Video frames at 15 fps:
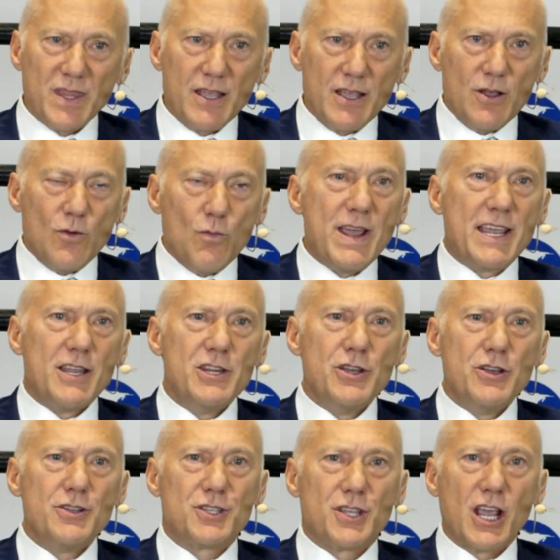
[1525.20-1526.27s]
We can
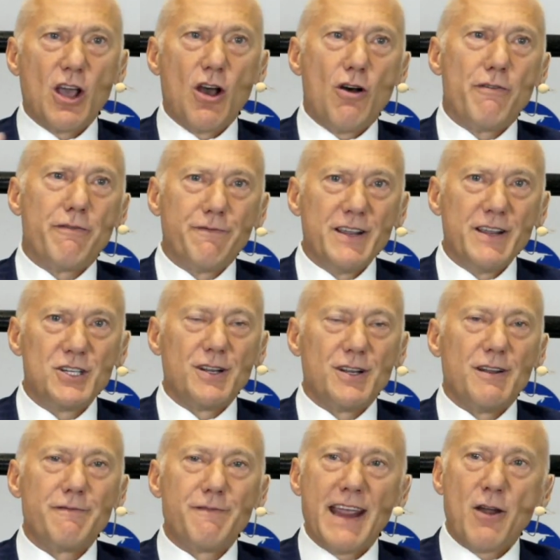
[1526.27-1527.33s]
use the coefficient of
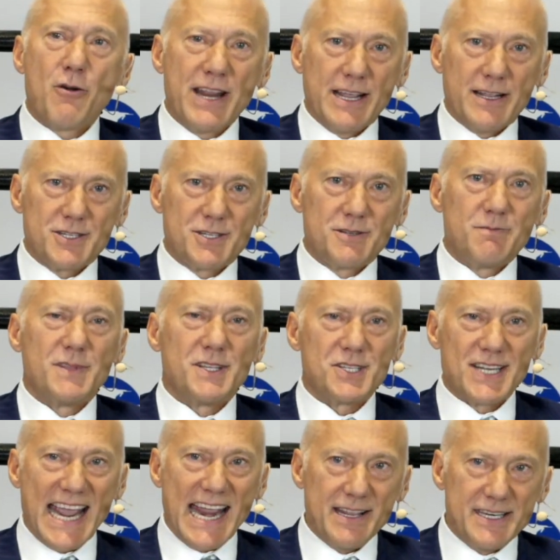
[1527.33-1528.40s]
variance,
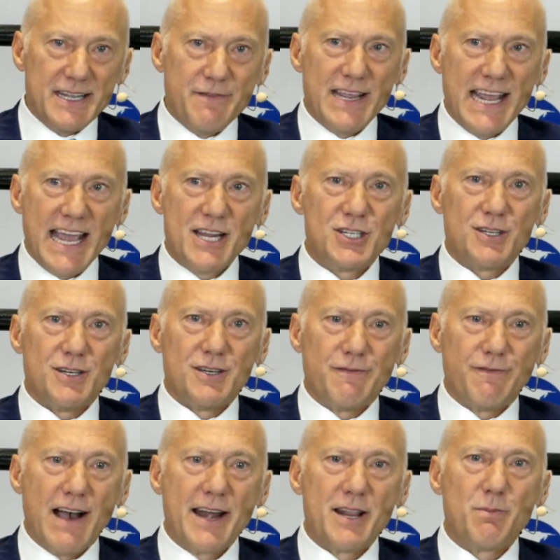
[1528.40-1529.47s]
standard deviation
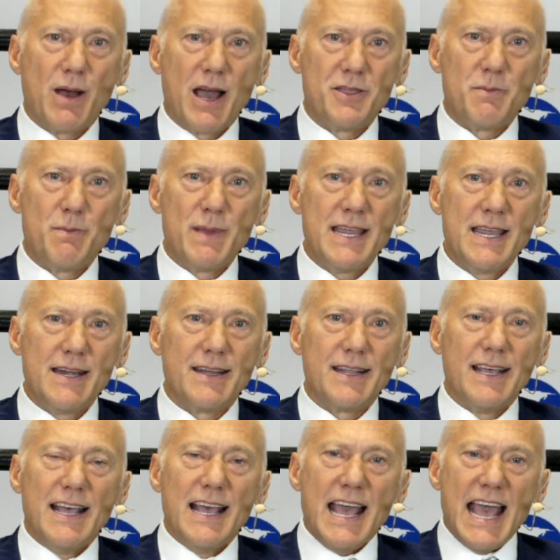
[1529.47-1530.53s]
divided by the mean.
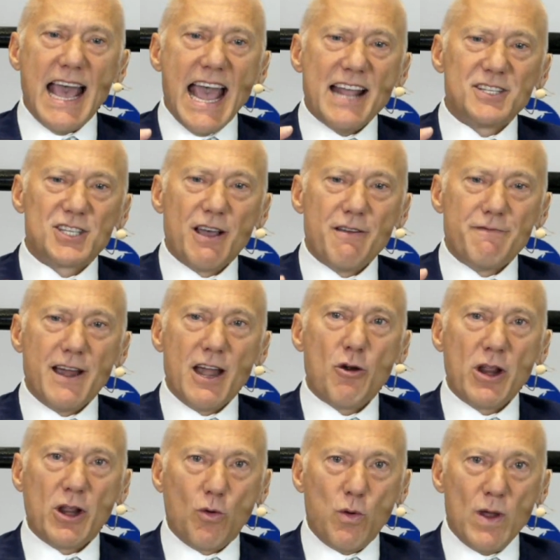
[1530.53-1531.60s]
And so very
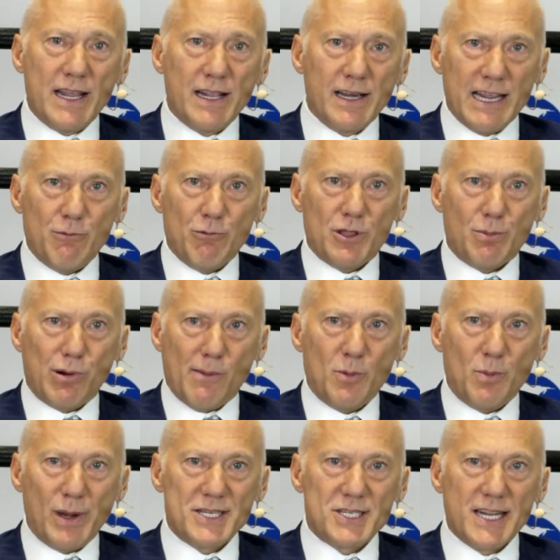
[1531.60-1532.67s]
quickly with a
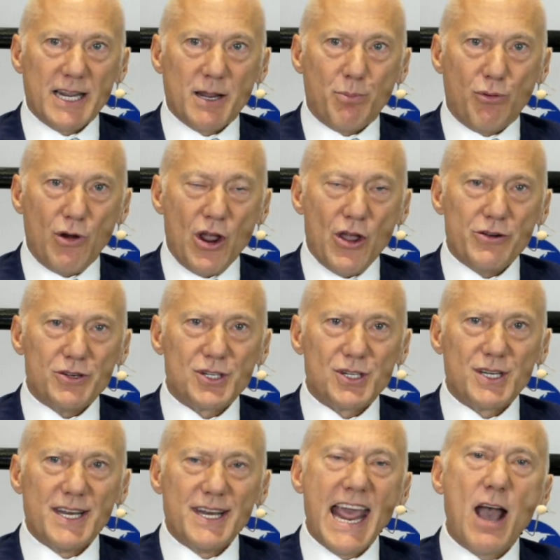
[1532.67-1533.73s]
probabilistic approach,
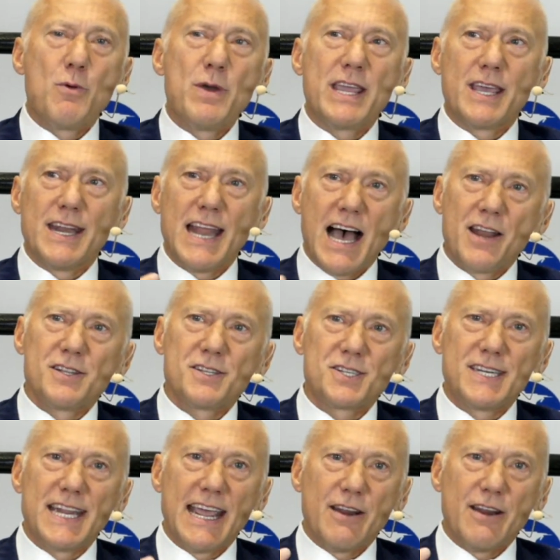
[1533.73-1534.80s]
now we can
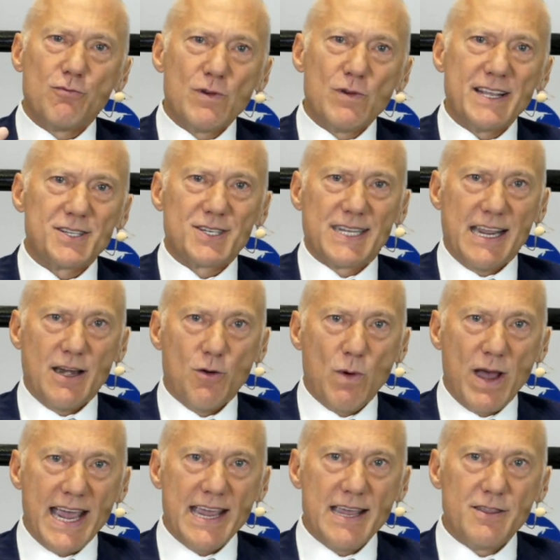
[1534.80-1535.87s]
understand risk in a
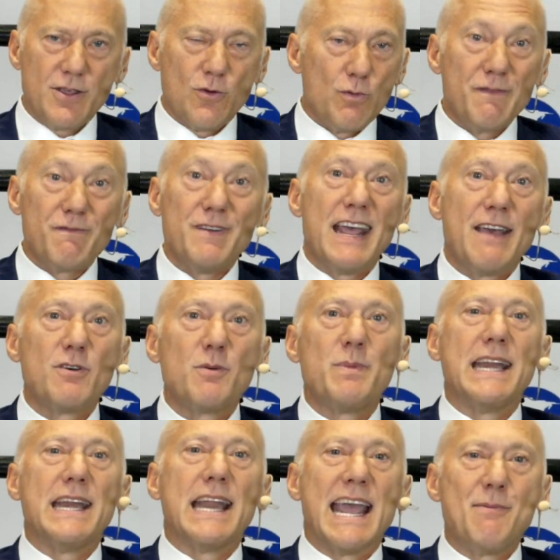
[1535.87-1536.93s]
way that we've never been
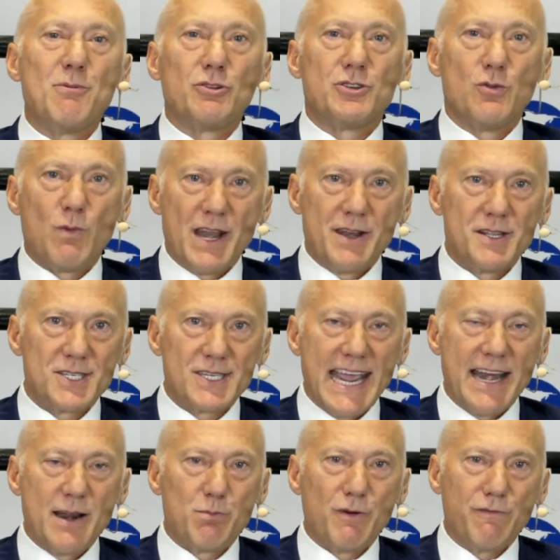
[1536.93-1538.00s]
able to understand
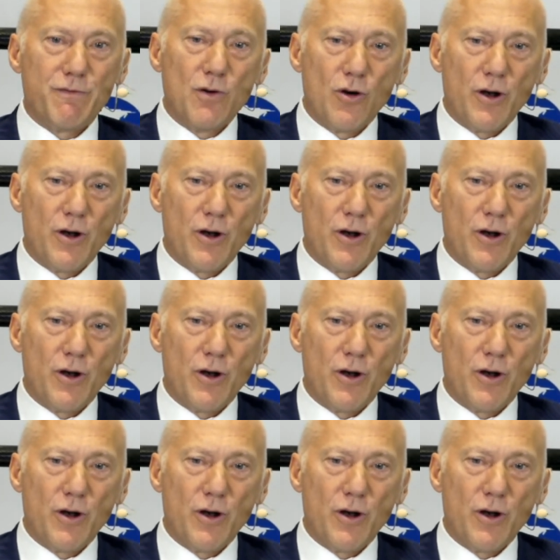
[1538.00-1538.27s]
it before.